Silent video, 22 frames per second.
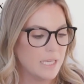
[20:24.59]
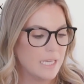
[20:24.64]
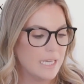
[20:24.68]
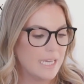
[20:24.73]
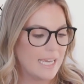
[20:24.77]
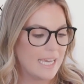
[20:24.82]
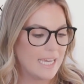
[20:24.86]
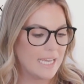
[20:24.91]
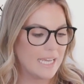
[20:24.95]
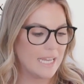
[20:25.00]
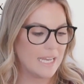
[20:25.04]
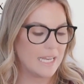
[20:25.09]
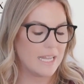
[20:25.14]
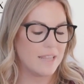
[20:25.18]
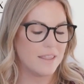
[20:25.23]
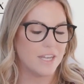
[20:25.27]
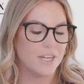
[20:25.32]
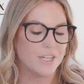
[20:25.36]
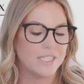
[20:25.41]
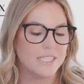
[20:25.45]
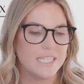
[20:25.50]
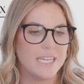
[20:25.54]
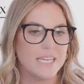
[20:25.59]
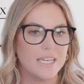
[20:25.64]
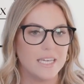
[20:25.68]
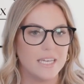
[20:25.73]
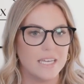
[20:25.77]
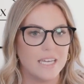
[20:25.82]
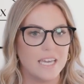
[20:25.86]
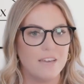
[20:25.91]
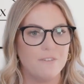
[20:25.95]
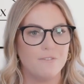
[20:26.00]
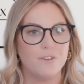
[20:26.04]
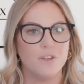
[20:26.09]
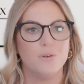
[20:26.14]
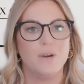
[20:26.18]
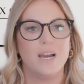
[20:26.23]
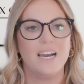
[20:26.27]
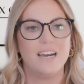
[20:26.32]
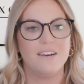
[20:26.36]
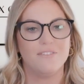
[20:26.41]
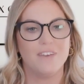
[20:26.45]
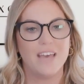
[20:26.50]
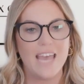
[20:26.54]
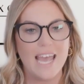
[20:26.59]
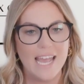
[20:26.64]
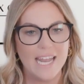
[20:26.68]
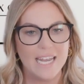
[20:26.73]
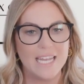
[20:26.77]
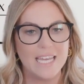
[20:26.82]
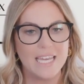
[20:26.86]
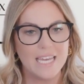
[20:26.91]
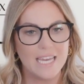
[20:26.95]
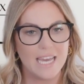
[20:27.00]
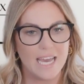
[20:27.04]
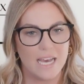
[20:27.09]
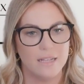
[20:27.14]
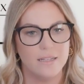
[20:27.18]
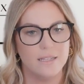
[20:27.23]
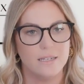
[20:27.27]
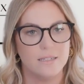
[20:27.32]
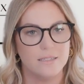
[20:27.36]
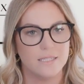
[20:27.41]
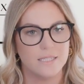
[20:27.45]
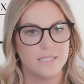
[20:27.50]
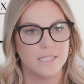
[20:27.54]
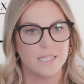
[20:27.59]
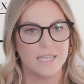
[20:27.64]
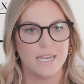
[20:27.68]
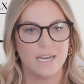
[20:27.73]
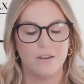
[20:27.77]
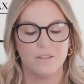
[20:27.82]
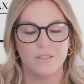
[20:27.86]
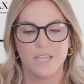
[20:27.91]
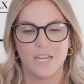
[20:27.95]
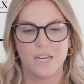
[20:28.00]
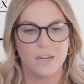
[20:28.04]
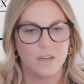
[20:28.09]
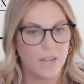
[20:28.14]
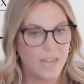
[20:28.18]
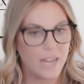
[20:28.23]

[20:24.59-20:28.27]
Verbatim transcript: And they're saying if you have any LLC out there,